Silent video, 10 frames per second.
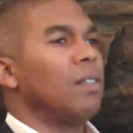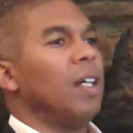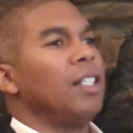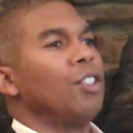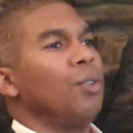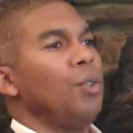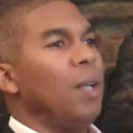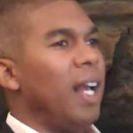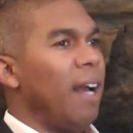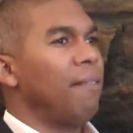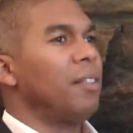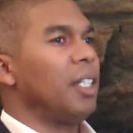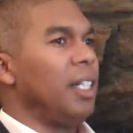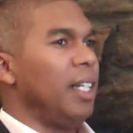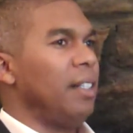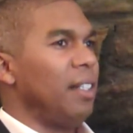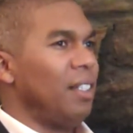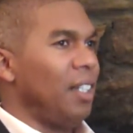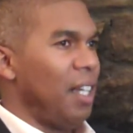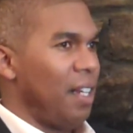Right? So you have to get
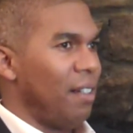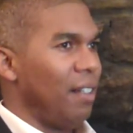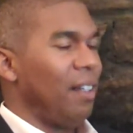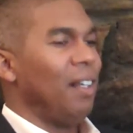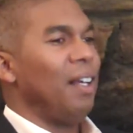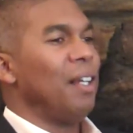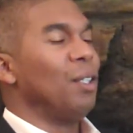this in.